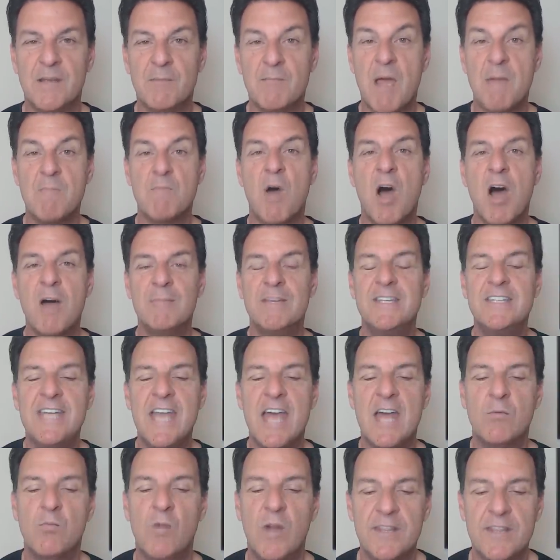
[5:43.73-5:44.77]
and my mom and
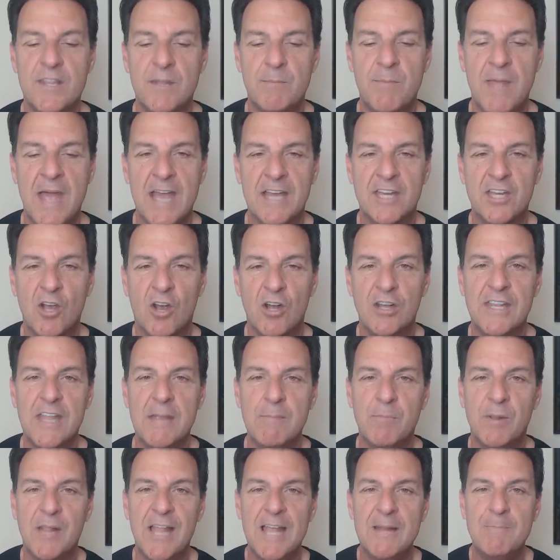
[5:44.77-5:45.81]
dad went in the backyard and they
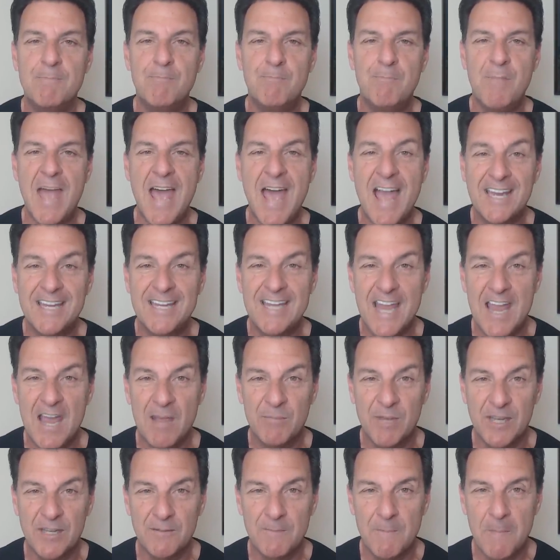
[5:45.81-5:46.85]
played
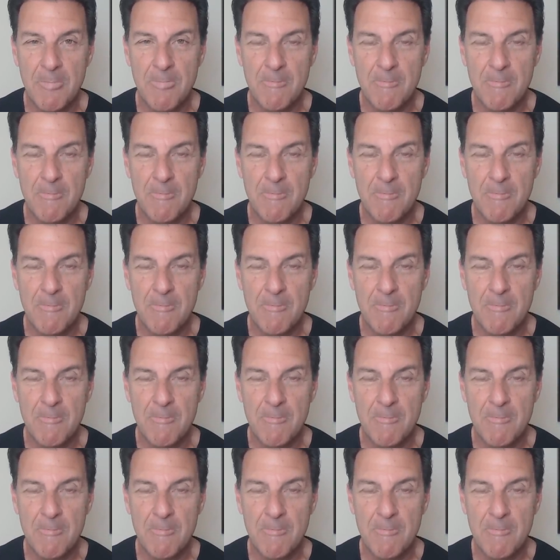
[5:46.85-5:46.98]
backgammon